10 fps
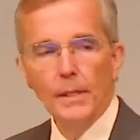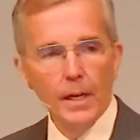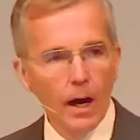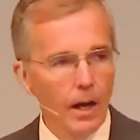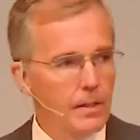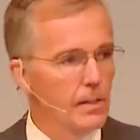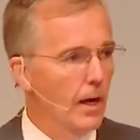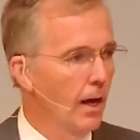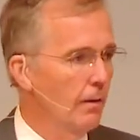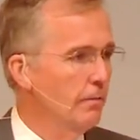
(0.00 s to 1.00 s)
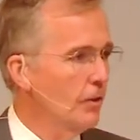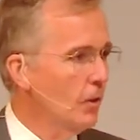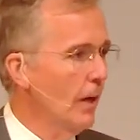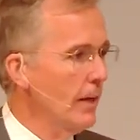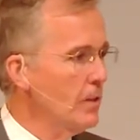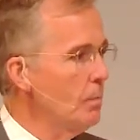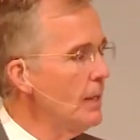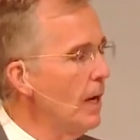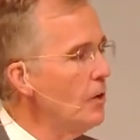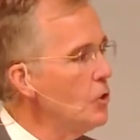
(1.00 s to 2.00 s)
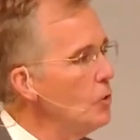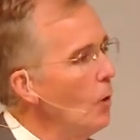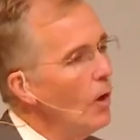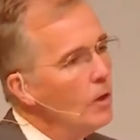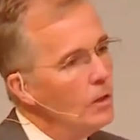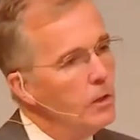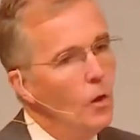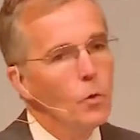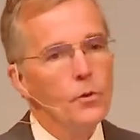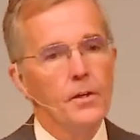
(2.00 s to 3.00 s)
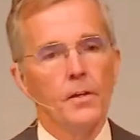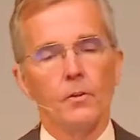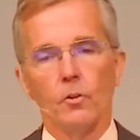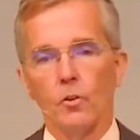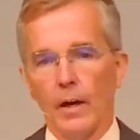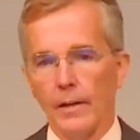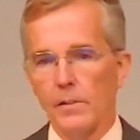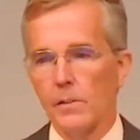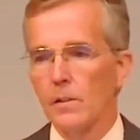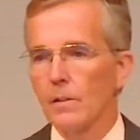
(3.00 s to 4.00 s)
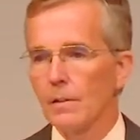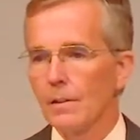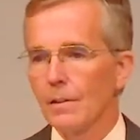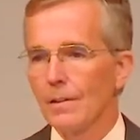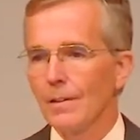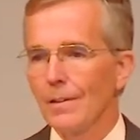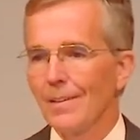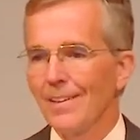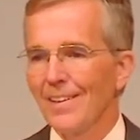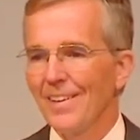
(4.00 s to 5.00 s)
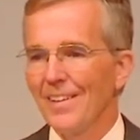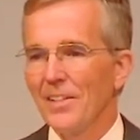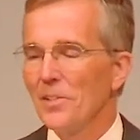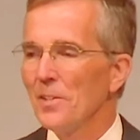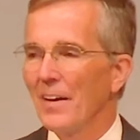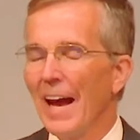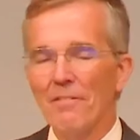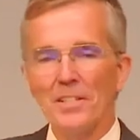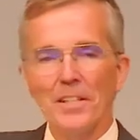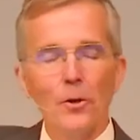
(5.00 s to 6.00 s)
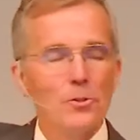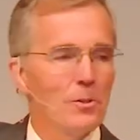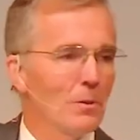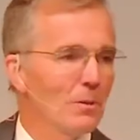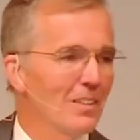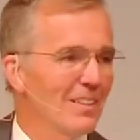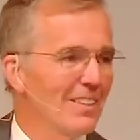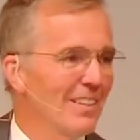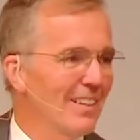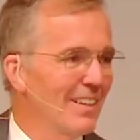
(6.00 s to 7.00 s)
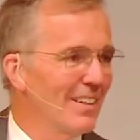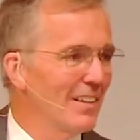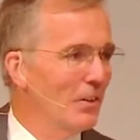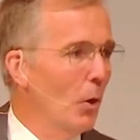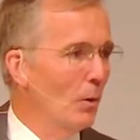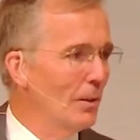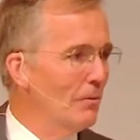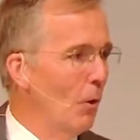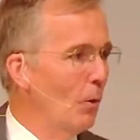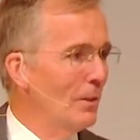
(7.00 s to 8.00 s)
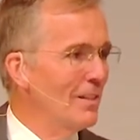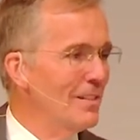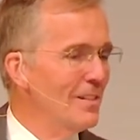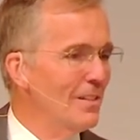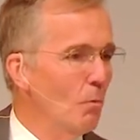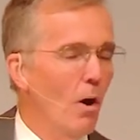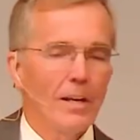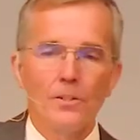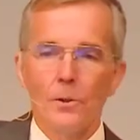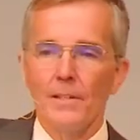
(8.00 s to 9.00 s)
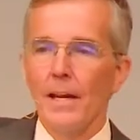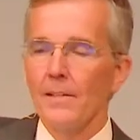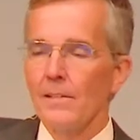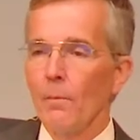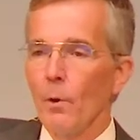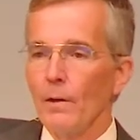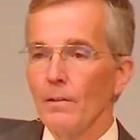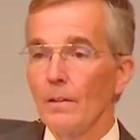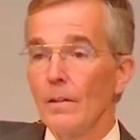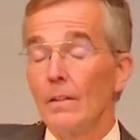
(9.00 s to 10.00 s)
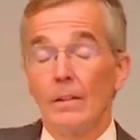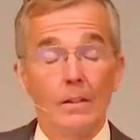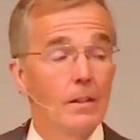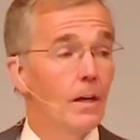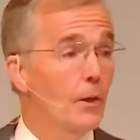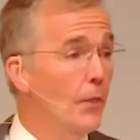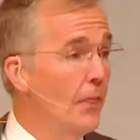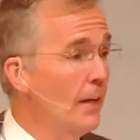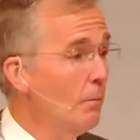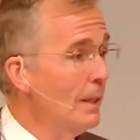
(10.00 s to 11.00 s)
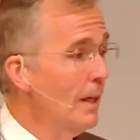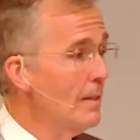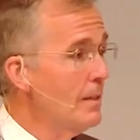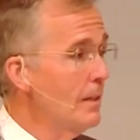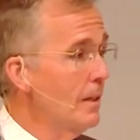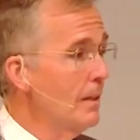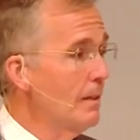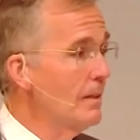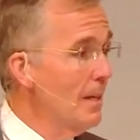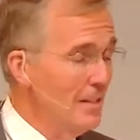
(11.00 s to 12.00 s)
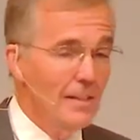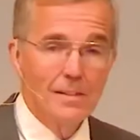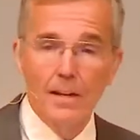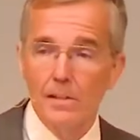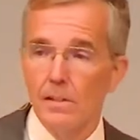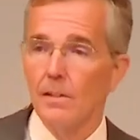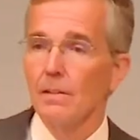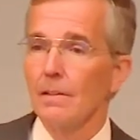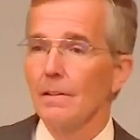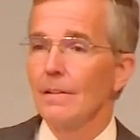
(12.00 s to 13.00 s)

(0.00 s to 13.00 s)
Because of Christ, because you are clothed in Christ, you don't have to go to the Holy of Holies, walk into a tent somewhere. A good thing because it doesn't exist,